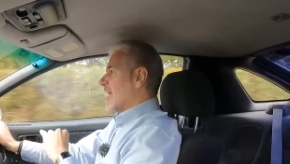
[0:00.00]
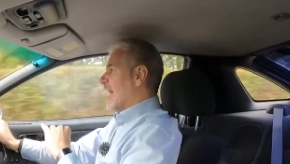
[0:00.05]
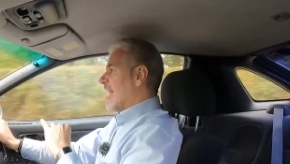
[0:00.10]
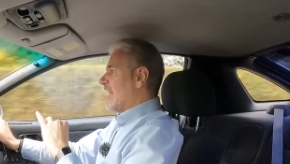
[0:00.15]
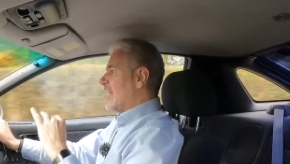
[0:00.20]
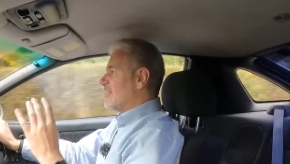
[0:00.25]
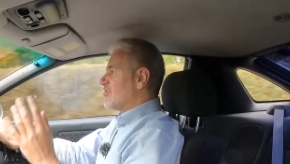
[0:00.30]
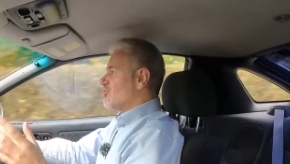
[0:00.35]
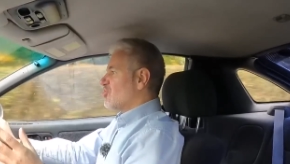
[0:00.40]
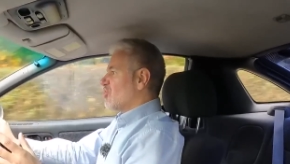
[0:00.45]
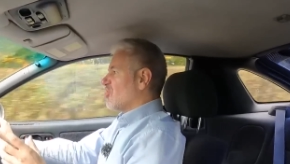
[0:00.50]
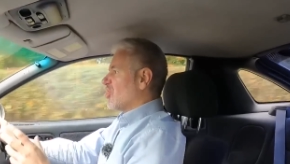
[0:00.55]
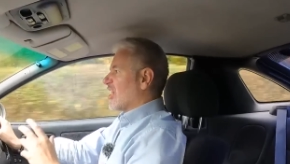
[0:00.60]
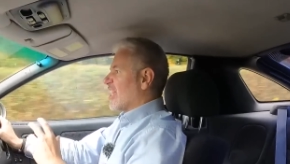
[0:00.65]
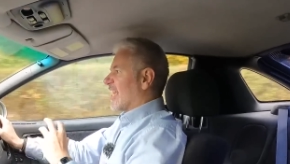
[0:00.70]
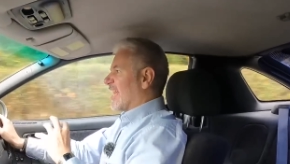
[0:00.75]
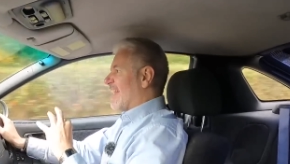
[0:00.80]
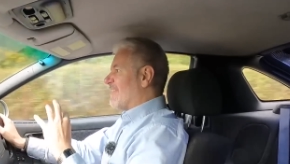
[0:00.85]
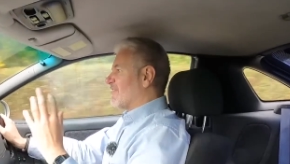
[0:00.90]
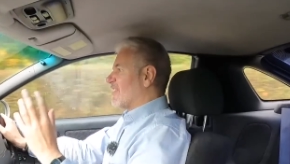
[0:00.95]

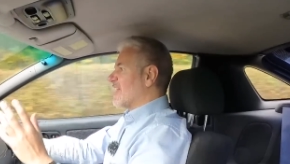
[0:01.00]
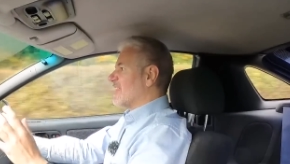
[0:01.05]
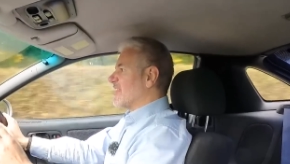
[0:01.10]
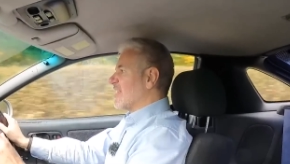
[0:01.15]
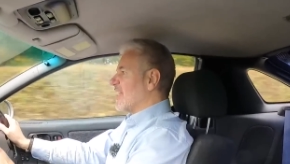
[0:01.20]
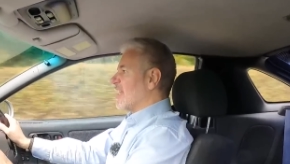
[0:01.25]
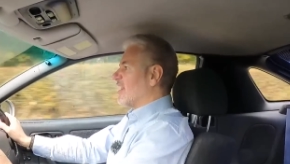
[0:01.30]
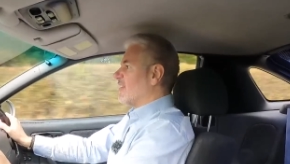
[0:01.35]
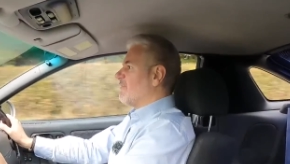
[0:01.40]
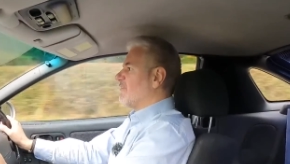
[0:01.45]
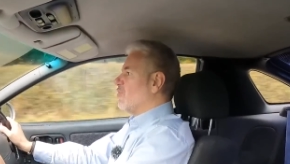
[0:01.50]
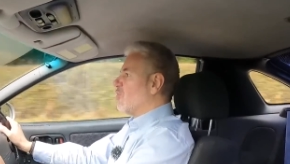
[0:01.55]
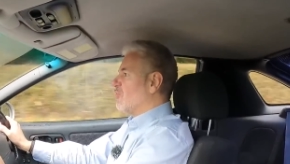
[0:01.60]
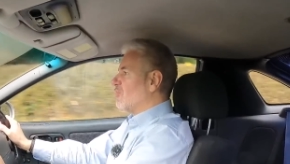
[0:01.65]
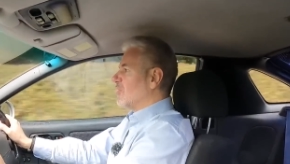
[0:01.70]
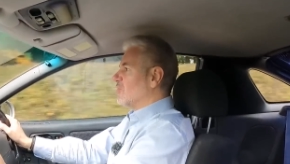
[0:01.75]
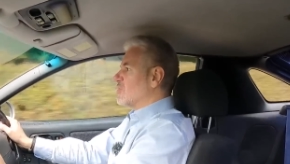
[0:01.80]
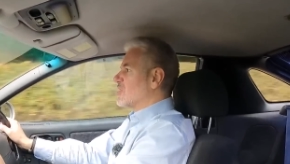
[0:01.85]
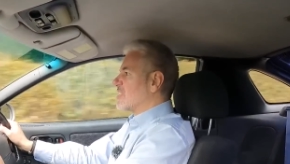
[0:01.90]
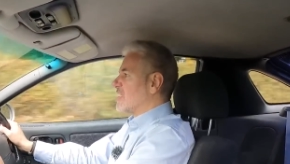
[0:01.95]
electronic everything, four
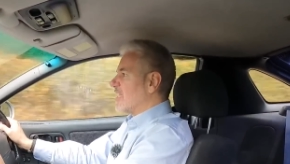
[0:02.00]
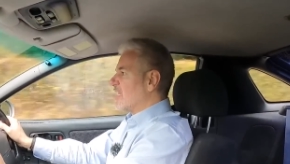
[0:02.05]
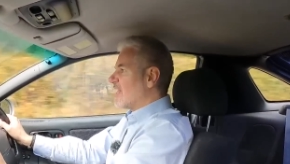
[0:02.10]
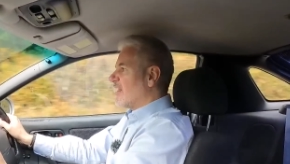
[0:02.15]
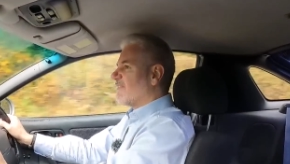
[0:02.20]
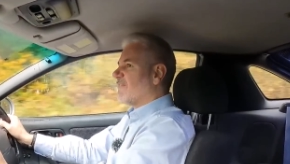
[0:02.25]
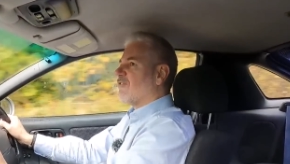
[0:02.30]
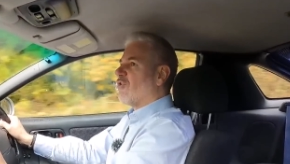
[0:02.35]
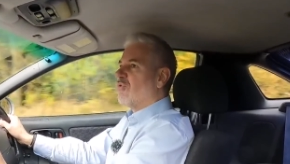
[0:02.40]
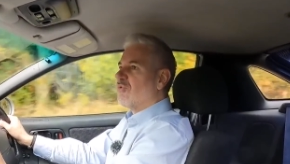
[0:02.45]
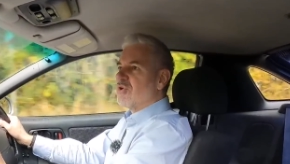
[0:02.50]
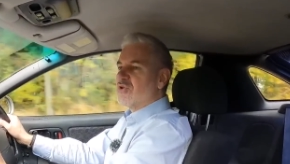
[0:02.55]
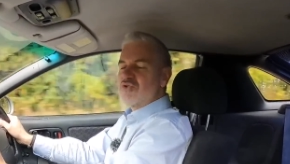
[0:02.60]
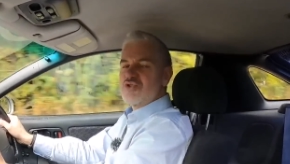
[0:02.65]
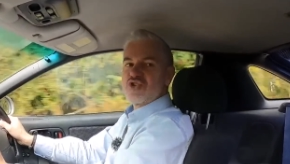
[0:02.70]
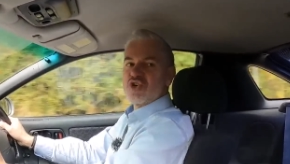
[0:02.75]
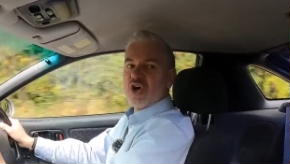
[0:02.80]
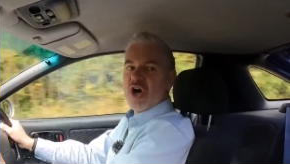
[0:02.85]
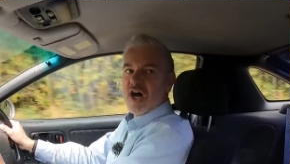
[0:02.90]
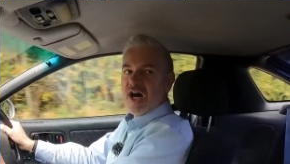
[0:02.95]
wheel steer, four wheel
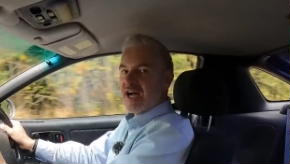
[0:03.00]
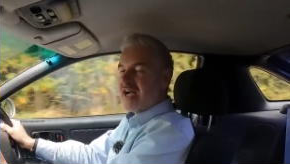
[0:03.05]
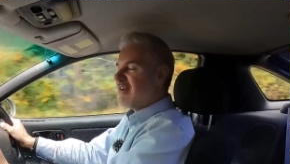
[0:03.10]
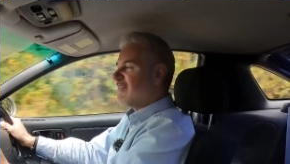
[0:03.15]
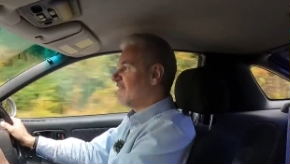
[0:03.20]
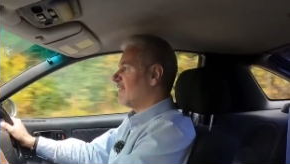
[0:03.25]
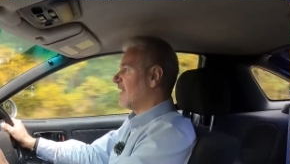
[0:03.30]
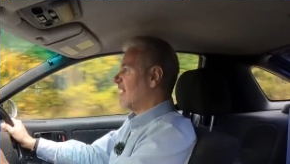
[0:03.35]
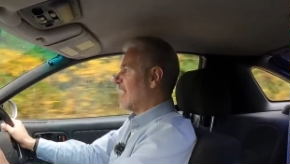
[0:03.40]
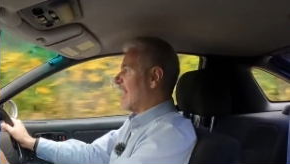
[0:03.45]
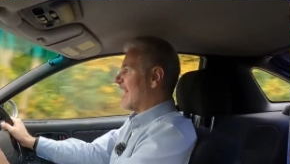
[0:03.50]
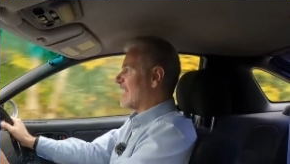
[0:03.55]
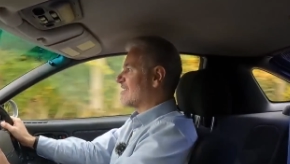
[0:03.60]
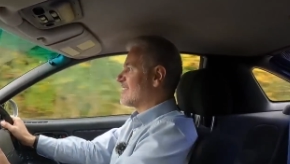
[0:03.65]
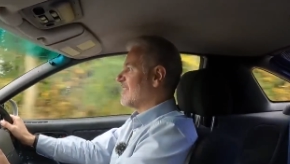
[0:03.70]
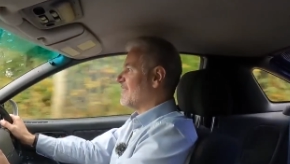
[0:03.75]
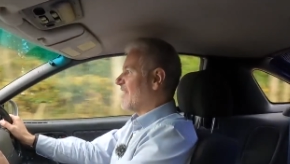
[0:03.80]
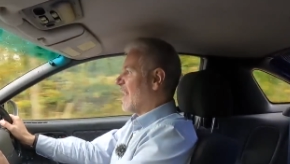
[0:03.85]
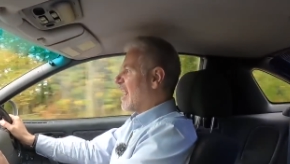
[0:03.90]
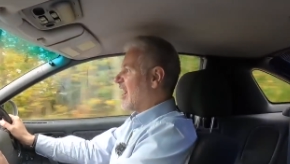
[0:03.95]
drive,
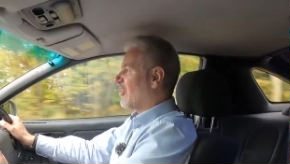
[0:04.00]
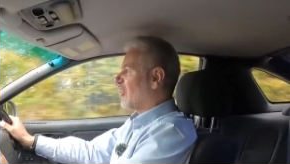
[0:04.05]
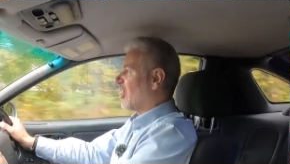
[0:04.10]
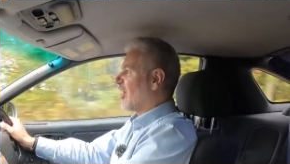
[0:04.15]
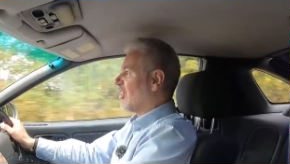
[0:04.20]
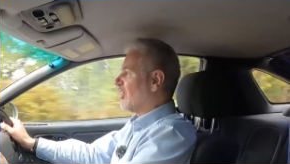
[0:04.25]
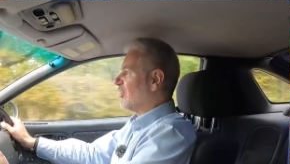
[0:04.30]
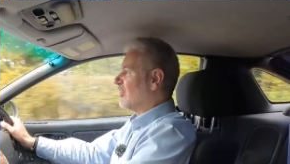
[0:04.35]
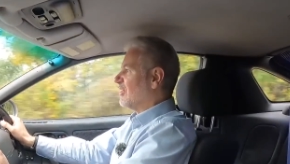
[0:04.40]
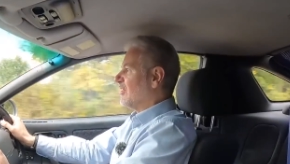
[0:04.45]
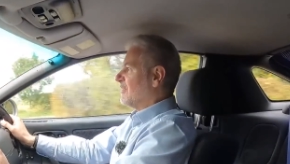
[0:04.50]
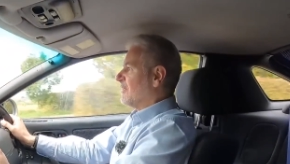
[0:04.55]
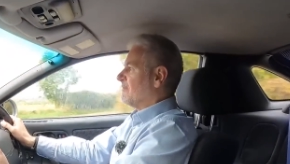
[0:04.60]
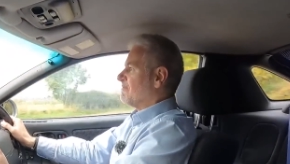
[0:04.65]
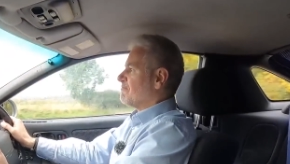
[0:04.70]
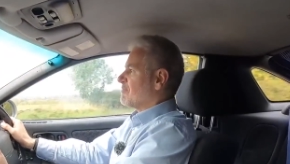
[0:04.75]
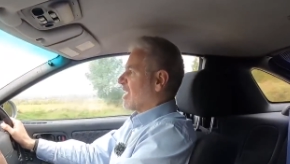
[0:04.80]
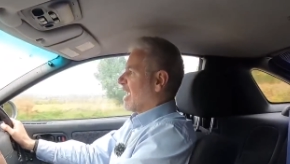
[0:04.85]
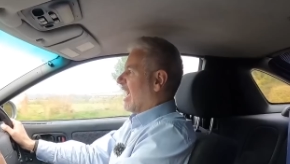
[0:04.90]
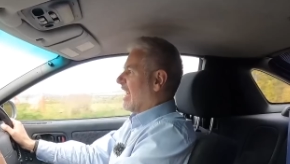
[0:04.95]
active aero,
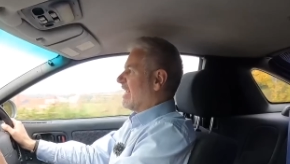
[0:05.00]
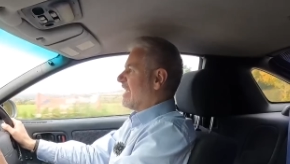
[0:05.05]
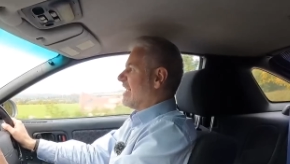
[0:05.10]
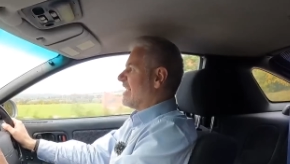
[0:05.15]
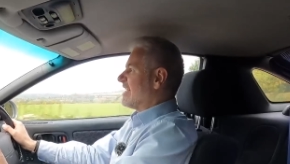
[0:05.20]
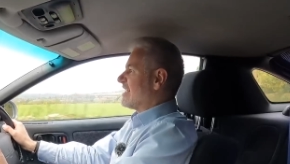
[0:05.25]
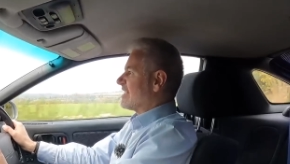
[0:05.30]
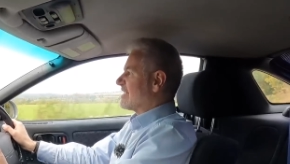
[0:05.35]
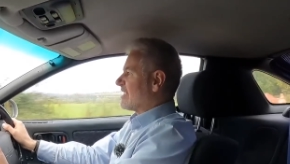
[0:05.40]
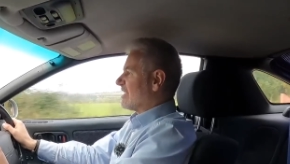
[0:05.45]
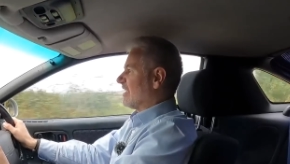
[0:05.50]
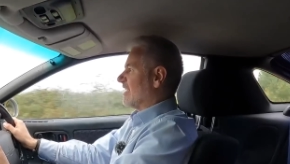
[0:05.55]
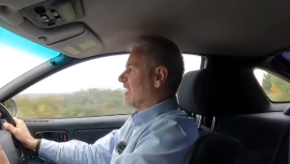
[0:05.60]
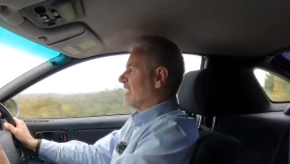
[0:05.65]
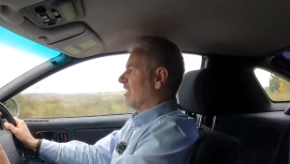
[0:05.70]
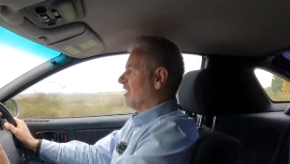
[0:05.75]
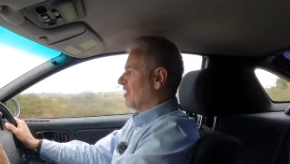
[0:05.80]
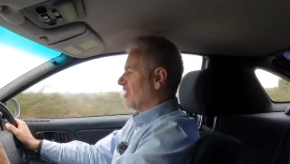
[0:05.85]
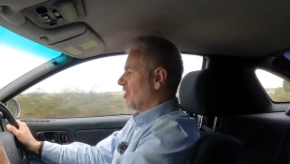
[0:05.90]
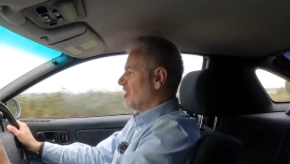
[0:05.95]
and it is,
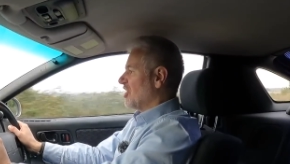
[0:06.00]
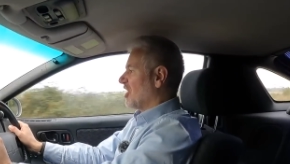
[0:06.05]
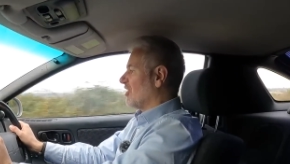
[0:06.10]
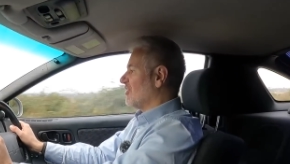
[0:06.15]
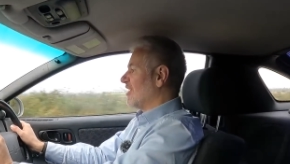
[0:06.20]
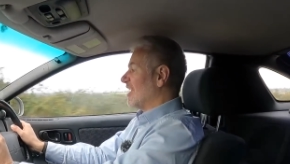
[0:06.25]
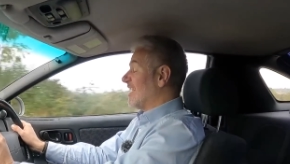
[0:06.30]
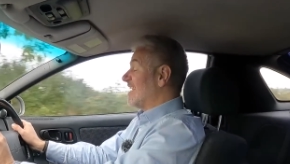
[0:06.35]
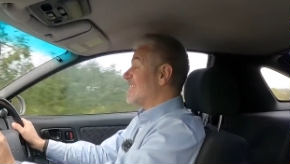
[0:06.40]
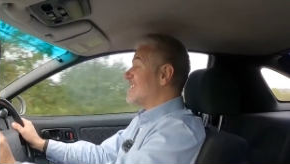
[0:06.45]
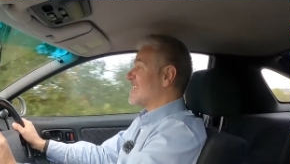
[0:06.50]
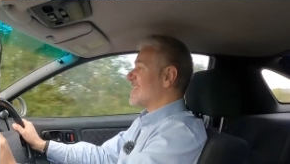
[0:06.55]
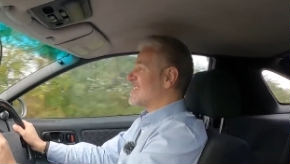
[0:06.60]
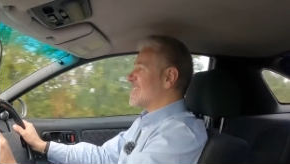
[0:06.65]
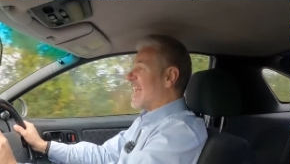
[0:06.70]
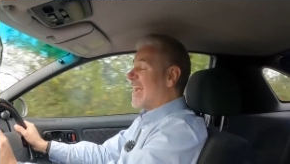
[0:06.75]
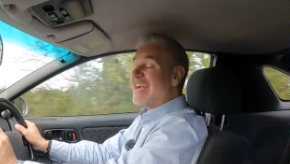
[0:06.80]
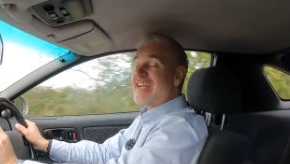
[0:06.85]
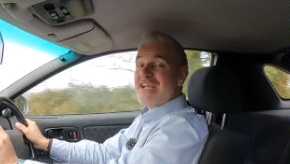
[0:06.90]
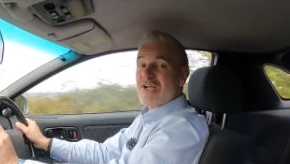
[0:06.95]
you know, it is a
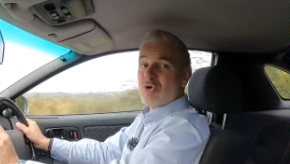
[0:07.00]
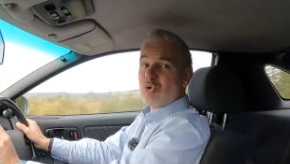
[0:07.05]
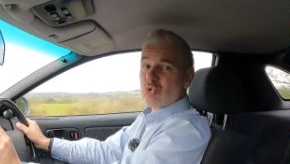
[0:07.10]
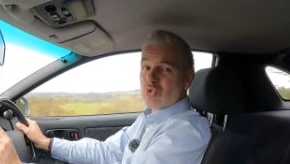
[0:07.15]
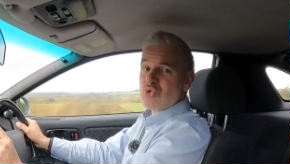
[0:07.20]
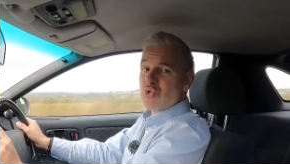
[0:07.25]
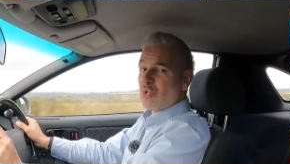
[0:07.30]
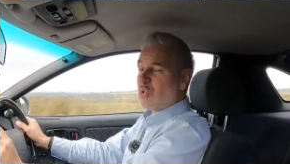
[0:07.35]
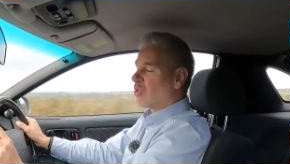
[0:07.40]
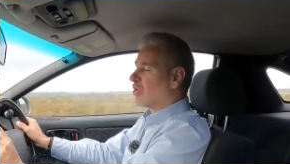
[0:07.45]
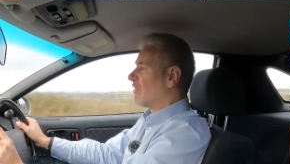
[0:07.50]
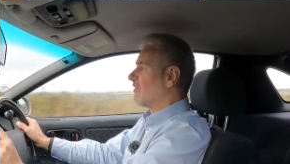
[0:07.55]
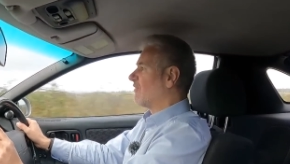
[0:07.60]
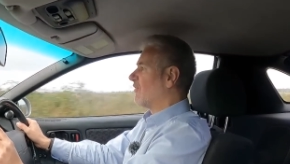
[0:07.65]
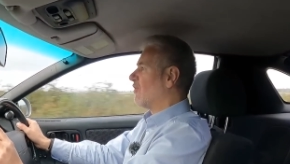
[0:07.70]
technical tour de